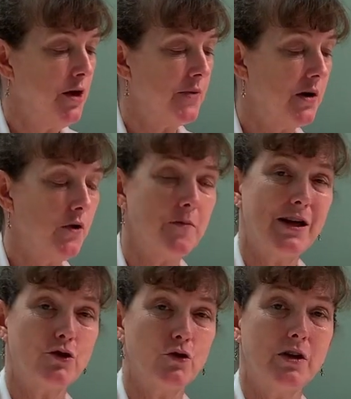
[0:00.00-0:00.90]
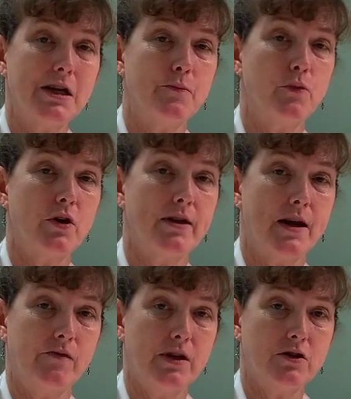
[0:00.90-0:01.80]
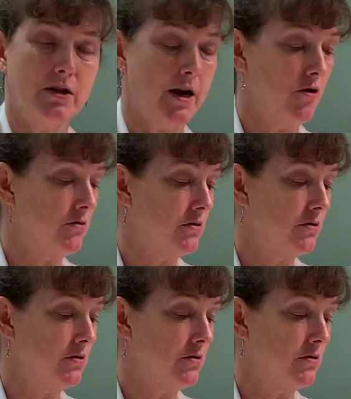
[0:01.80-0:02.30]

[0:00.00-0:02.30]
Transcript: but I want to make sure that he can breathe out of each nair.